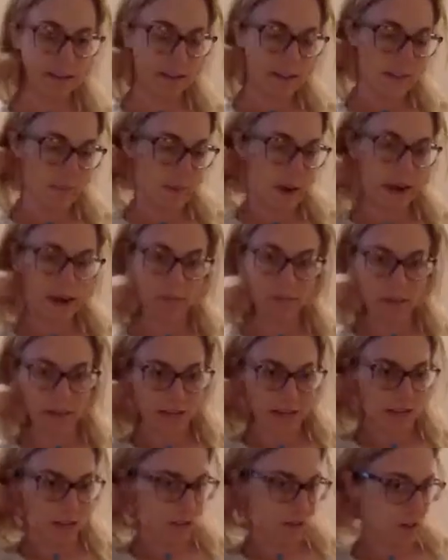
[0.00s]
behind my
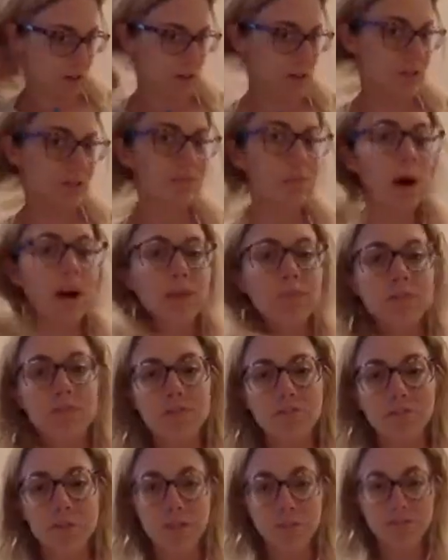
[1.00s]
ears, bottoms
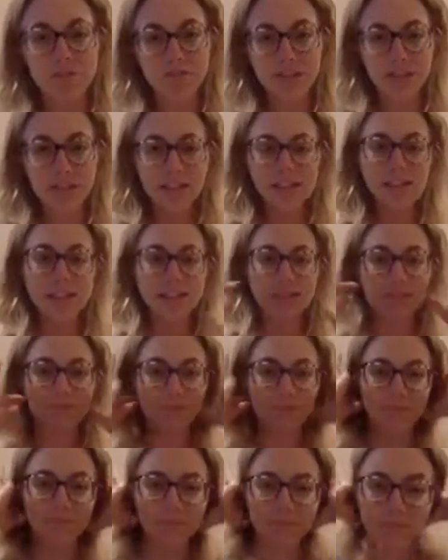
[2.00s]
of my feet,
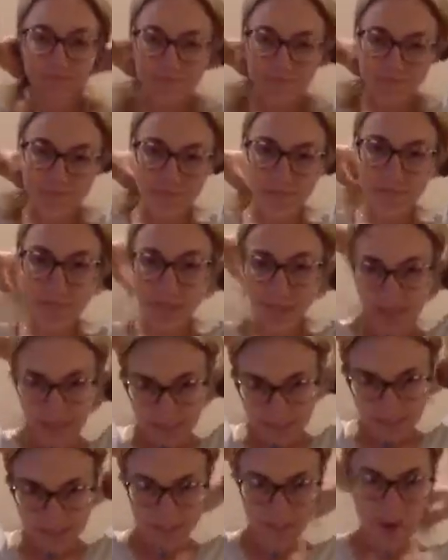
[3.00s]

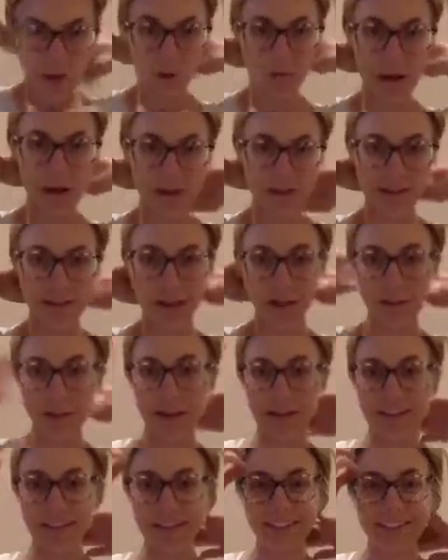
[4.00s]
and go about it that
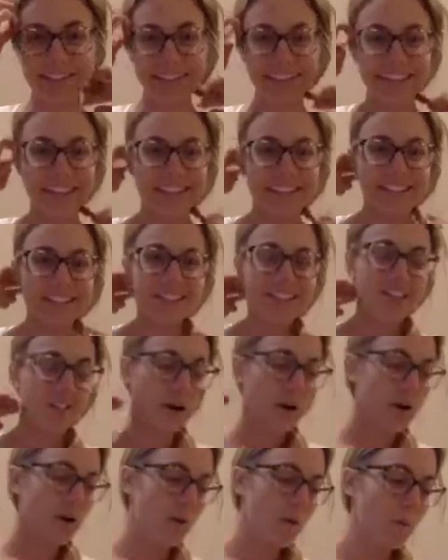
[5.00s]
way.
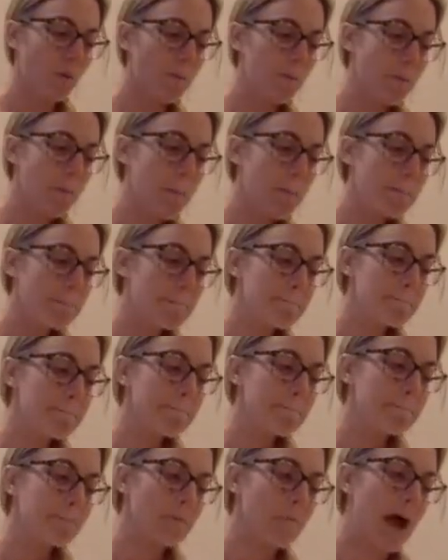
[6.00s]
So
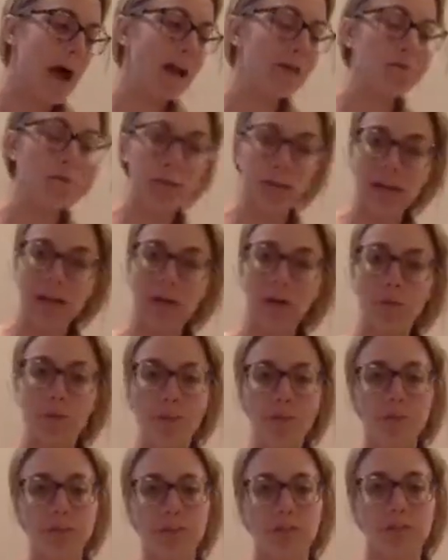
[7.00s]
that really
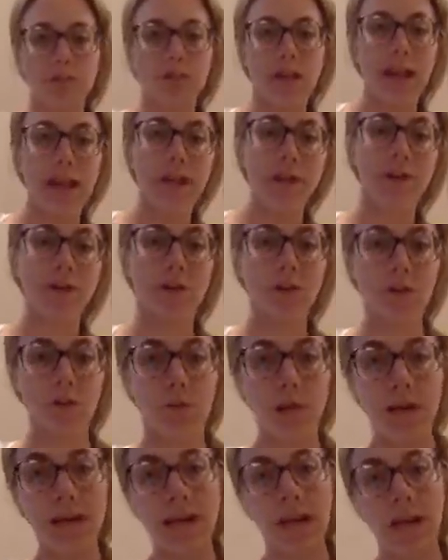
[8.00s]
helps anchor you
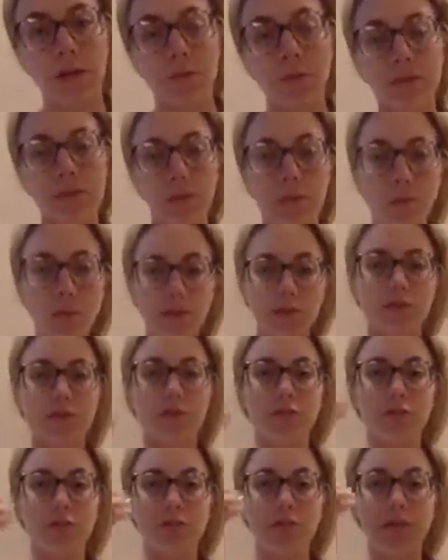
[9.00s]
in. And what the oils
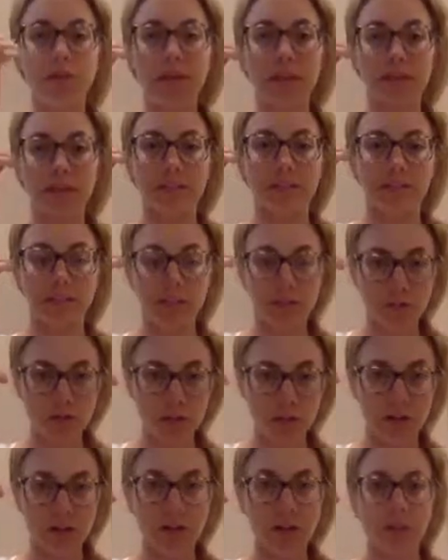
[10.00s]
are doing is it's
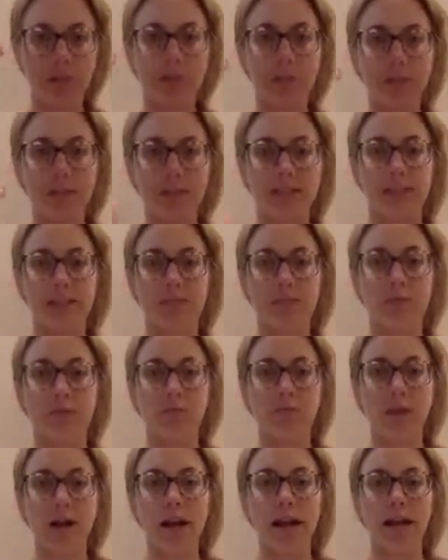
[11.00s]
triggering a place in your
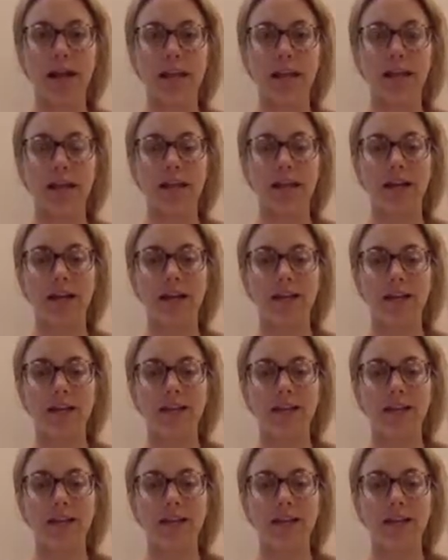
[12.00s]
brain that,